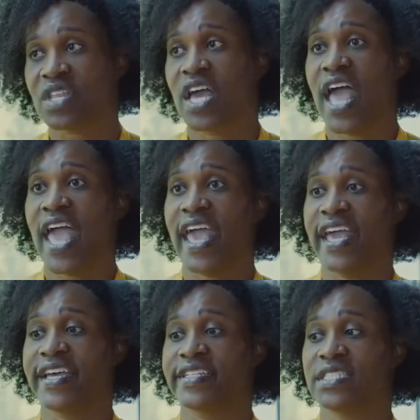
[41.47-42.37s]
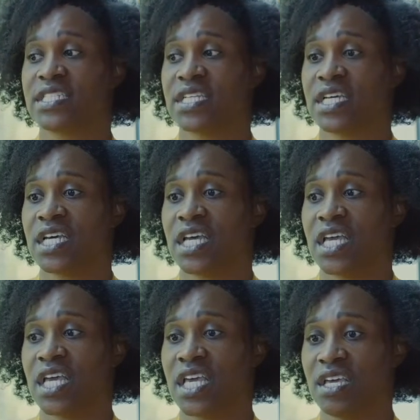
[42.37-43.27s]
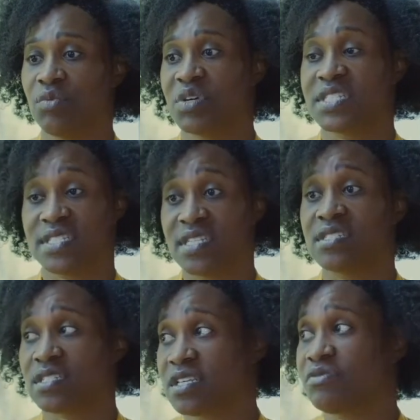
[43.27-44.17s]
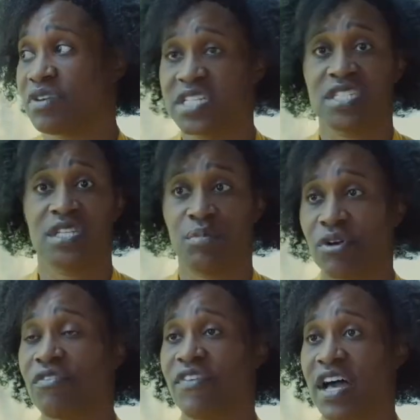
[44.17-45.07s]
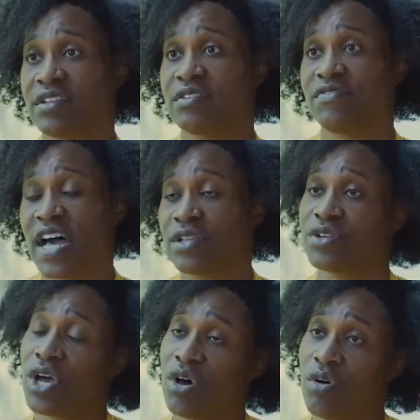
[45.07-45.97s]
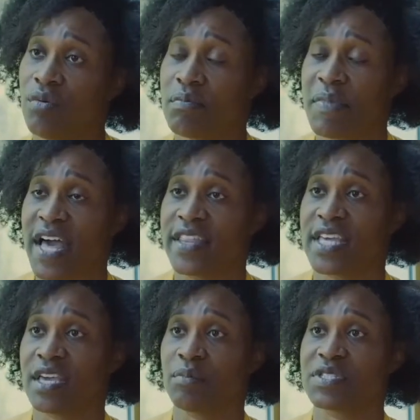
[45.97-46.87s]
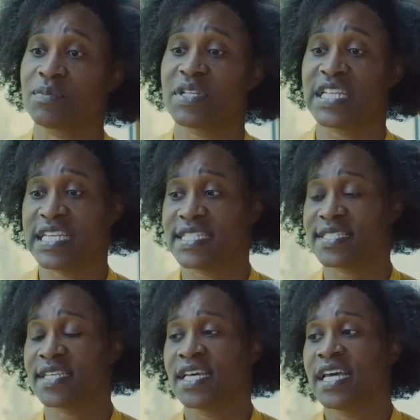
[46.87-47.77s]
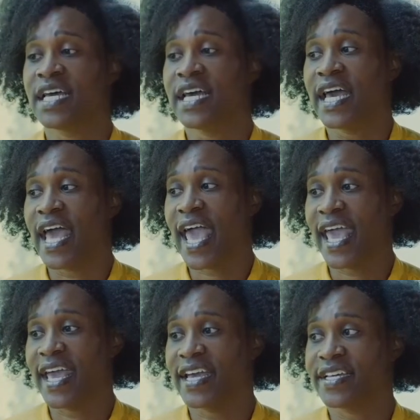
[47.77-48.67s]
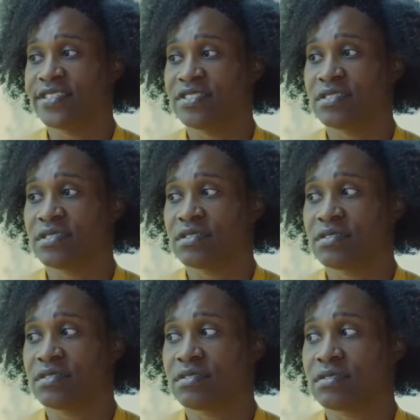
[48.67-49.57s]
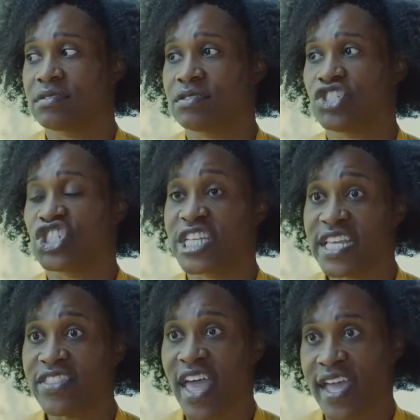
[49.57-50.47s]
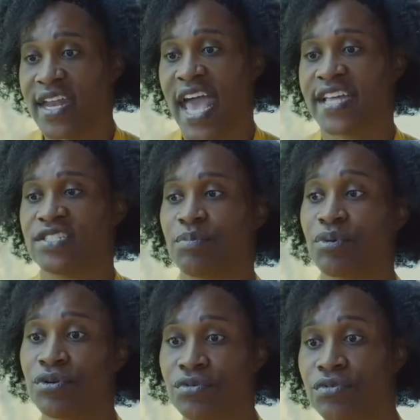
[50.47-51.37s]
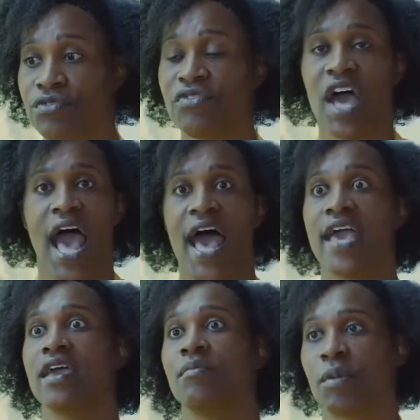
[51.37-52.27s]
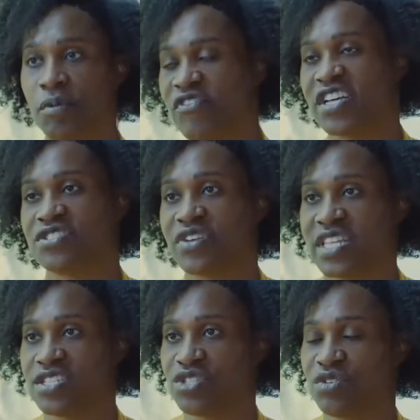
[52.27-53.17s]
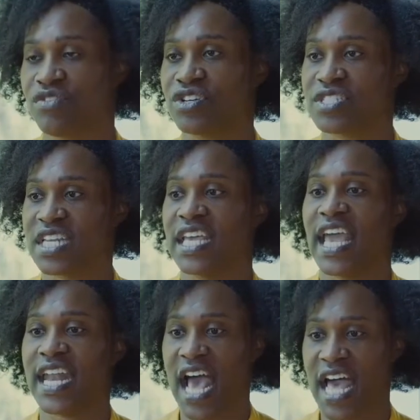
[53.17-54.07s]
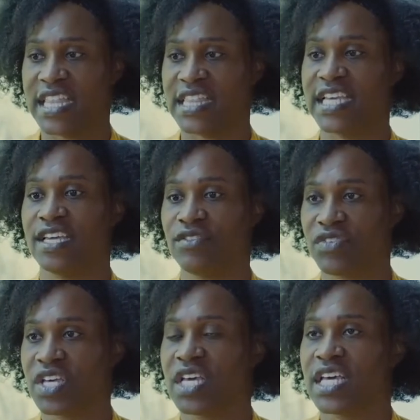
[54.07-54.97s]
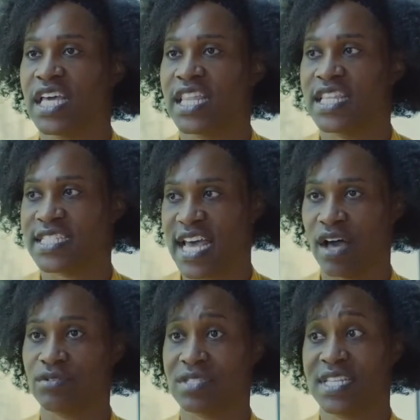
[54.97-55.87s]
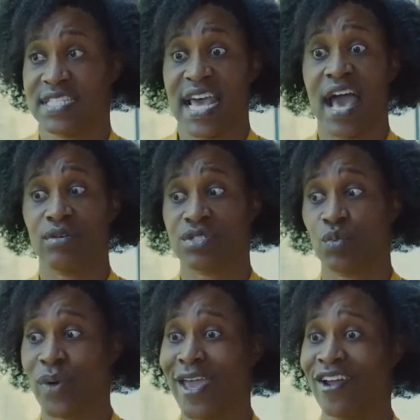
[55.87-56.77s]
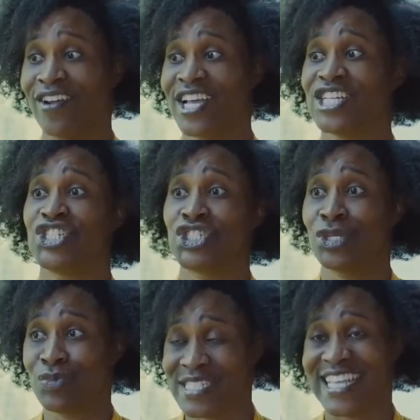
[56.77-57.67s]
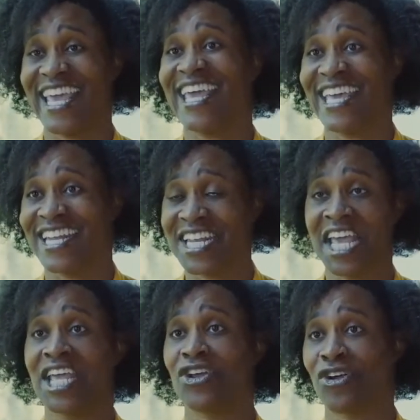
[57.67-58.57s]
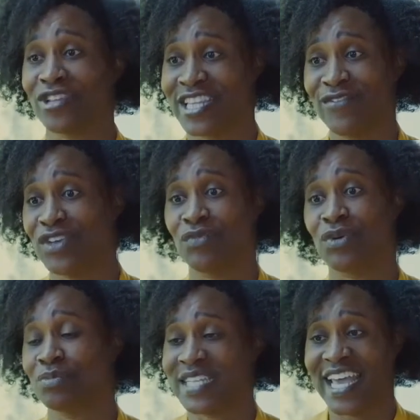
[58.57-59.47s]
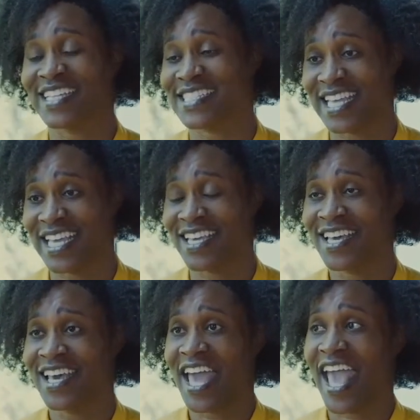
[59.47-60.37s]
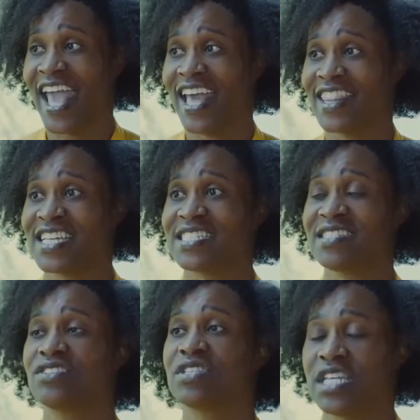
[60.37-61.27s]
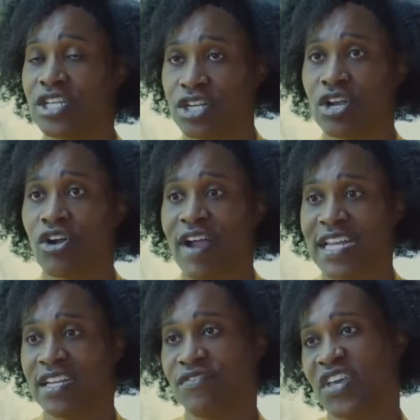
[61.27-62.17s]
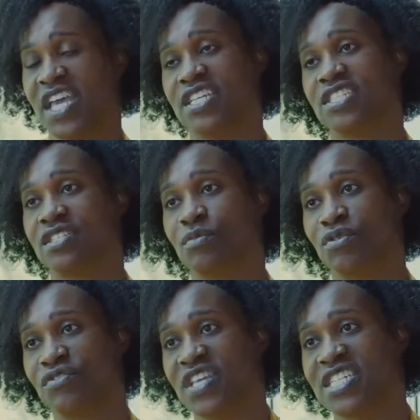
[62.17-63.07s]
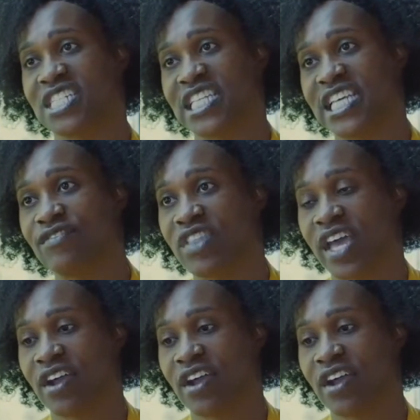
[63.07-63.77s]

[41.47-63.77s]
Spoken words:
and he was essentially racially profiled and followed home by the campus police. And she then had to prove, I am a professor at this university and I live in this house where she was in her living room dancing, and they still needed her identification to prove that she lived there.